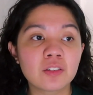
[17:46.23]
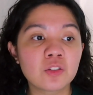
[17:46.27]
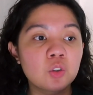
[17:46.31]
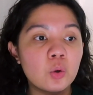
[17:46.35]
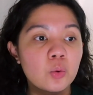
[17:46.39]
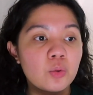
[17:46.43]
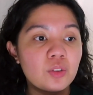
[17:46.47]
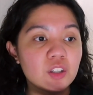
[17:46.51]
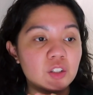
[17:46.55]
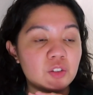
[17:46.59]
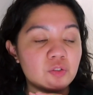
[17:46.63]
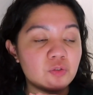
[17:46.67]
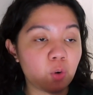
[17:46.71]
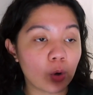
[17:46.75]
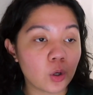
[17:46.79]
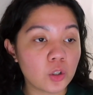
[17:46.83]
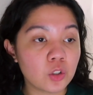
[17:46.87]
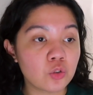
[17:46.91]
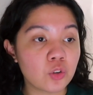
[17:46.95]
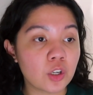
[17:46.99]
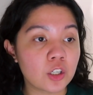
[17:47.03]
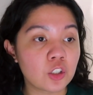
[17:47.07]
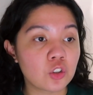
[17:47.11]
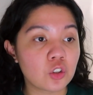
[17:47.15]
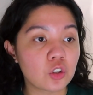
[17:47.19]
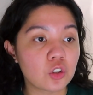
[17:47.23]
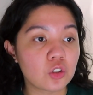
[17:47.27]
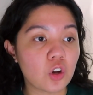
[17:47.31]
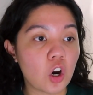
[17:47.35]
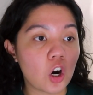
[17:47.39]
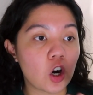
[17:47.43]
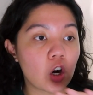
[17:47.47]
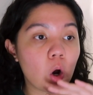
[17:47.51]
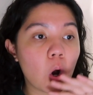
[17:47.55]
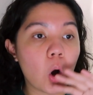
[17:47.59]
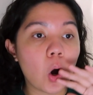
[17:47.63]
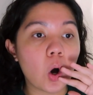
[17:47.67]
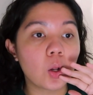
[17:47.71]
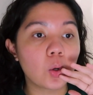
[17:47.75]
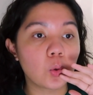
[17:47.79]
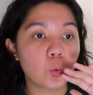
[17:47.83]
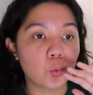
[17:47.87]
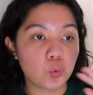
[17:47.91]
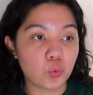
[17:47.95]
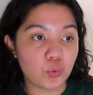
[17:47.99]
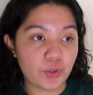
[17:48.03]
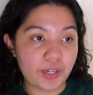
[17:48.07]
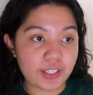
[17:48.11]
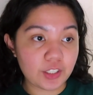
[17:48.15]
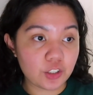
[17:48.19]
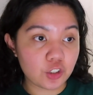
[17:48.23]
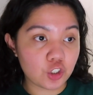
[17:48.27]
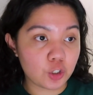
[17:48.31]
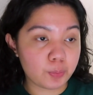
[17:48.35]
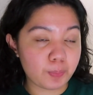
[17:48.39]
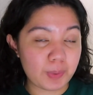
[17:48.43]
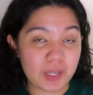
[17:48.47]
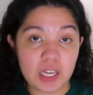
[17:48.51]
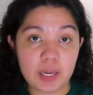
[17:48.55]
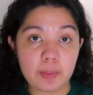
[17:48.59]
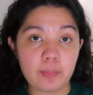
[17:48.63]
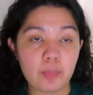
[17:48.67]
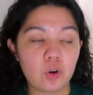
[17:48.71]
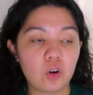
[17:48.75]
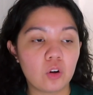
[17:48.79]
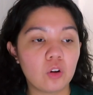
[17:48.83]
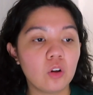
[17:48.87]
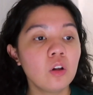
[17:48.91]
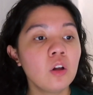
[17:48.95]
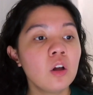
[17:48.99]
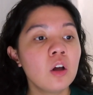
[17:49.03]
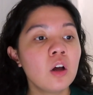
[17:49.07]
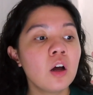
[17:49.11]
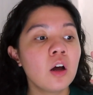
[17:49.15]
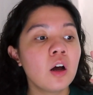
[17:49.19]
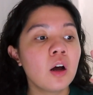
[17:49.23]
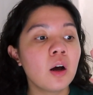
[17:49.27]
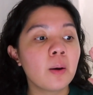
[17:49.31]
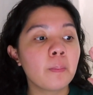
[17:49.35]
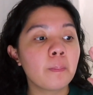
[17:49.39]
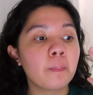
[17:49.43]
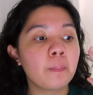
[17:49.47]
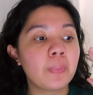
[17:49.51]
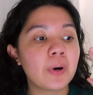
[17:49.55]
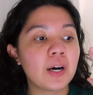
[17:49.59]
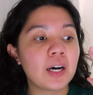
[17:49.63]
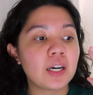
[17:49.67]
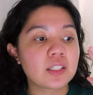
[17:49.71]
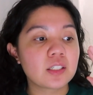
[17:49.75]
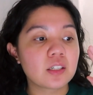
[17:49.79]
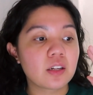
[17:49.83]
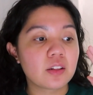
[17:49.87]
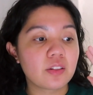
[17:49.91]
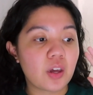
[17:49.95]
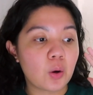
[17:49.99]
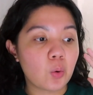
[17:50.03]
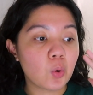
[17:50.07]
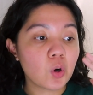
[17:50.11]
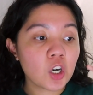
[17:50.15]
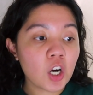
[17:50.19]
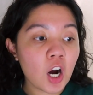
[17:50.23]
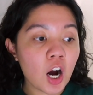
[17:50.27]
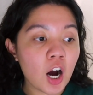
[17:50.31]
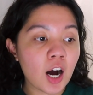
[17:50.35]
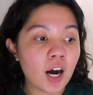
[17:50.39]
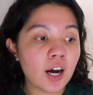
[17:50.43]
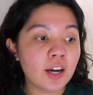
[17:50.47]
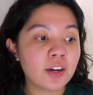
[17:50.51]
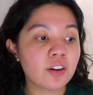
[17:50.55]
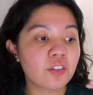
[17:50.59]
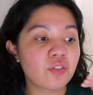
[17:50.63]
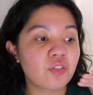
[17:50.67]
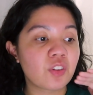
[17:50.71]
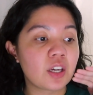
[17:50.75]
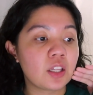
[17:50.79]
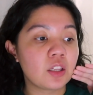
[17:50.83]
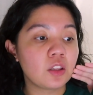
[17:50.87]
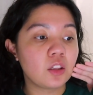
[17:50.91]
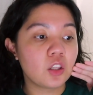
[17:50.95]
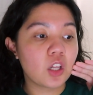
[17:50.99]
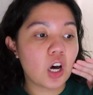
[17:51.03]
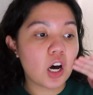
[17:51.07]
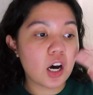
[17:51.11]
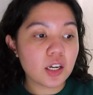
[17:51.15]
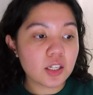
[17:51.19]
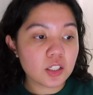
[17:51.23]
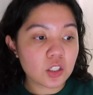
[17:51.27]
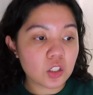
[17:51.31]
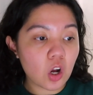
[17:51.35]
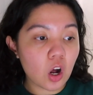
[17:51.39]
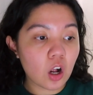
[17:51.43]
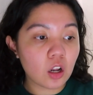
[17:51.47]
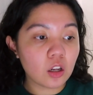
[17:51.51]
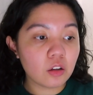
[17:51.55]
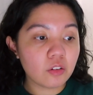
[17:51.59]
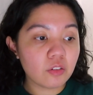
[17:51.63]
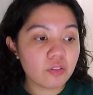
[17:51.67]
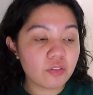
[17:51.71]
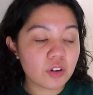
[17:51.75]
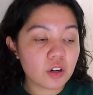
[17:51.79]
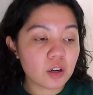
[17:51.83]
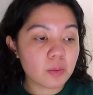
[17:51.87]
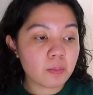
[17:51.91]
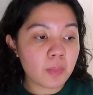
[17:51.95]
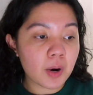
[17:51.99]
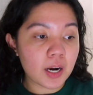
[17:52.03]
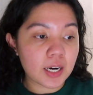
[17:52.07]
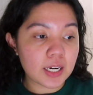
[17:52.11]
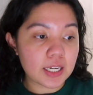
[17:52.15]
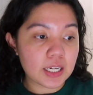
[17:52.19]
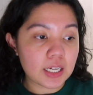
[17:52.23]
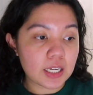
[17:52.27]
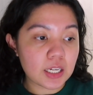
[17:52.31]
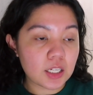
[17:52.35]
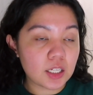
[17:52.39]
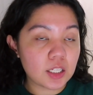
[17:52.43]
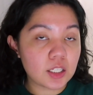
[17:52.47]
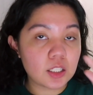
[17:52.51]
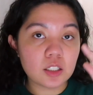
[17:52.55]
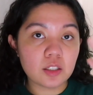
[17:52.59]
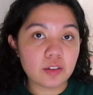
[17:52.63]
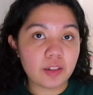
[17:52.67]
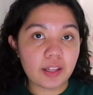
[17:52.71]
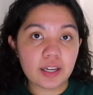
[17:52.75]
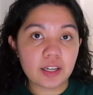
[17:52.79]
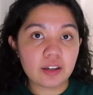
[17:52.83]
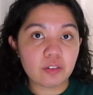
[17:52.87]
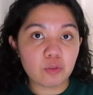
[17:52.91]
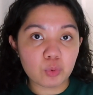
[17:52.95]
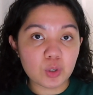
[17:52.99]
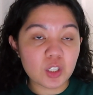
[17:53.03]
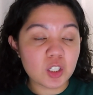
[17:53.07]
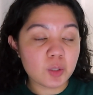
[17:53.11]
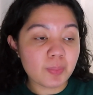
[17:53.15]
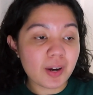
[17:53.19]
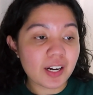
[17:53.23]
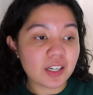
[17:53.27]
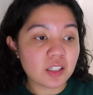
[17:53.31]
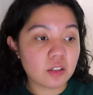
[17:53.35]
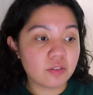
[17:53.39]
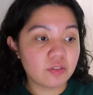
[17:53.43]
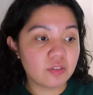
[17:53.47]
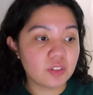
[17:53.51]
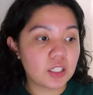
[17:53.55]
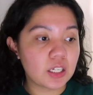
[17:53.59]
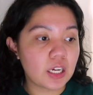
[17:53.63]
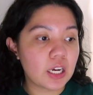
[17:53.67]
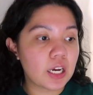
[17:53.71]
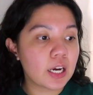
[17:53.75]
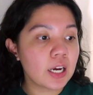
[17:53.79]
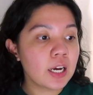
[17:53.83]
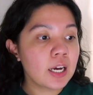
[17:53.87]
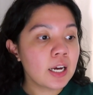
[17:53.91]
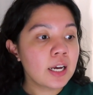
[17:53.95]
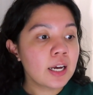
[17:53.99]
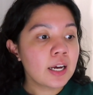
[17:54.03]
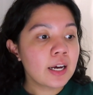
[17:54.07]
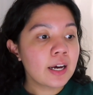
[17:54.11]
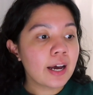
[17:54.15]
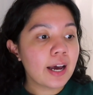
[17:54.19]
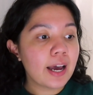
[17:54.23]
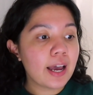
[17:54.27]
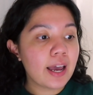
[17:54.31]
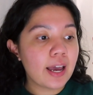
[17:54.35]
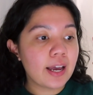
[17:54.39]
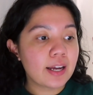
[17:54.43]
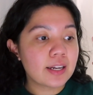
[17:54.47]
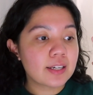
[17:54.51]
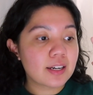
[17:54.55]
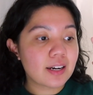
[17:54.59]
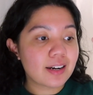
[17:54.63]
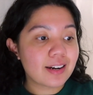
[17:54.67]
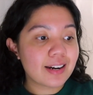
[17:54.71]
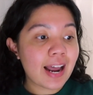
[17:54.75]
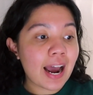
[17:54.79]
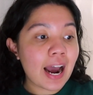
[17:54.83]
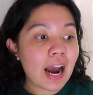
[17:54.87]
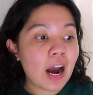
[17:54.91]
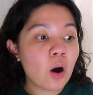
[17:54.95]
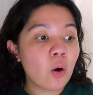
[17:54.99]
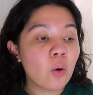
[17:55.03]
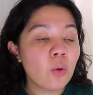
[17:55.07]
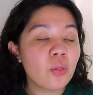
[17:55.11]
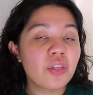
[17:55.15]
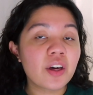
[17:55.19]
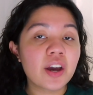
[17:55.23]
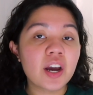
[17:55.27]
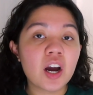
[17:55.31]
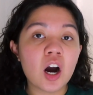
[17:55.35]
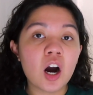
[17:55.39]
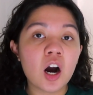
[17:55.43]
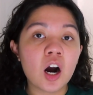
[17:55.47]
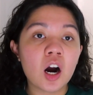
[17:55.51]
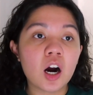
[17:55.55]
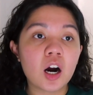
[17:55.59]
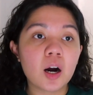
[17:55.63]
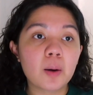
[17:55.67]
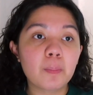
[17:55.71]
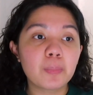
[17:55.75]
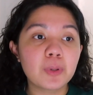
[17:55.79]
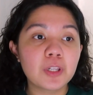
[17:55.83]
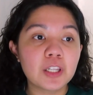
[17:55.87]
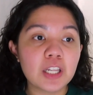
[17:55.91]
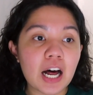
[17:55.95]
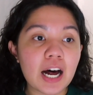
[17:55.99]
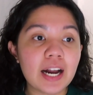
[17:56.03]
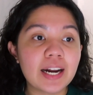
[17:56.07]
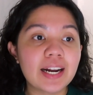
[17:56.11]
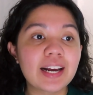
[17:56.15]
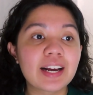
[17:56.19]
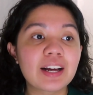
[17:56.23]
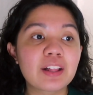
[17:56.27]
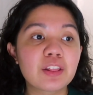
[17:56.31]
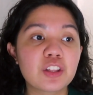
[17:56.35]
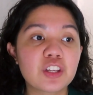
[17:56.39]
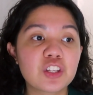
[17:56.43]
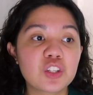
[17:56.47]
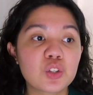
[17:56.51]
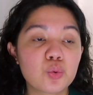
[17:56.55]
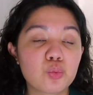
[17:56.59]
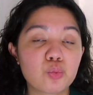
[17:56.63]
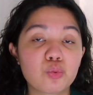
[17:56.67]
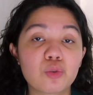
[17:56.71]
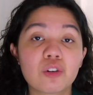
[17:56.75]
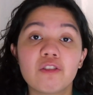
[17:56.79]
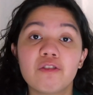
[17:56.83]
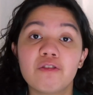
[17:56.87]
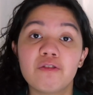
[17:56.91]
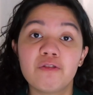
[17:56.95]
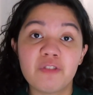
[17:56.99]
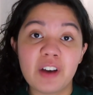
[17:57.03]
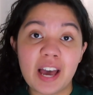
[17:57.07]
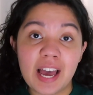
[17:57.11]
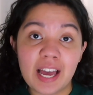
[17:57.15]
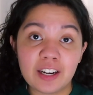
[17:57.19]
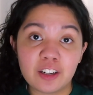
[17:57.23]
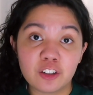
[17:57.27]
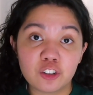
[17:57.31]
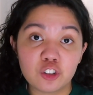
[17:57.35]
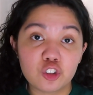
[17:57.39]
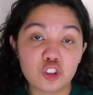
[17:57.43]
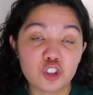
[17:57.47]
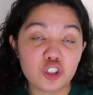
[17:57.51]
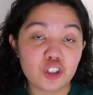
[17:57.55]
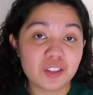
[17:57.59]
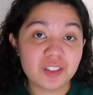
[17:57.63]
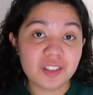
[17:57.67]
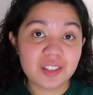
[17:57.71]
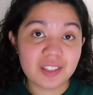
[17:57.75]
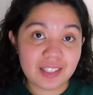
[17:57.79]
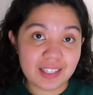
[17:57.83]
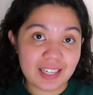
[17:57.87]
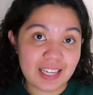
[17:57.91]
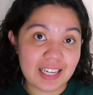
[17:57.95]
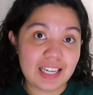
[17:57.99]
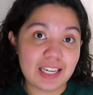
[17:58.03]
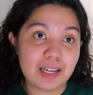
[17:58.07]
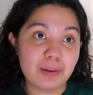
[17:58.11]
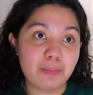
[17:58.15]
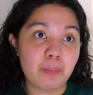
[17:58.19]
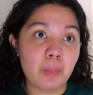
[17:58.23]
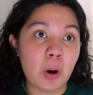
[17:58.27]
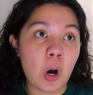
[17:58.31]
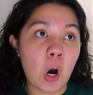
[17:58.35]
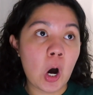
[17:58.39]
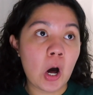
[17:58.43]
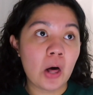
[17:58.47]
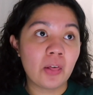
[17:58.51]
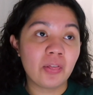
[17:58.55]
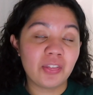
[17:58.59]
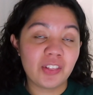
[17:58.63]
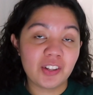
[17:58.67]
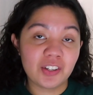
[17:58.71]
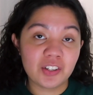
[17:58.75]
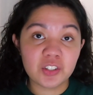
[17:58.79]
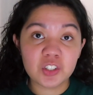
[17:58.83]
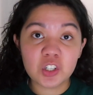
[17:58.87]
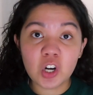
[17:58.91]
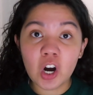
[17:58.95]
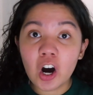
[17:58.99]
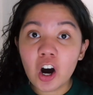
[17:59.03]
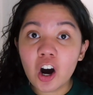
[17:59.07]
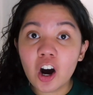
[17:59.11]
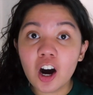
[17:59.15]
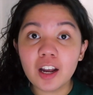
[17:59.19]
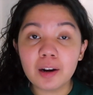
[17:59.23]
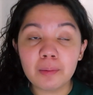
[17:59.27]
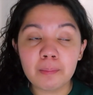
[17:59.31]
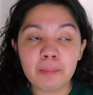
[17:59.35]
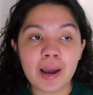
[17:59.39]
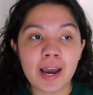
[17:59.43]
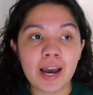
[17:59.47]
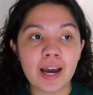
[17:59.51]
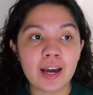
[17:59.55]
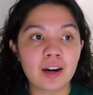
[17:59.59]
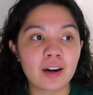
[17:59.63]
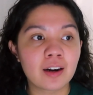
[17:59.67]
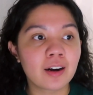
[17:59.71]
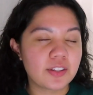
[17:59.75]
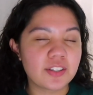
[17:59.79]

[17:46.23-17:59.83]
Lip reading: So these 4 strangers are all rich people, but they were conned. They lost all of their money, respectively, and now they are plotting this revenge scheme on this con man.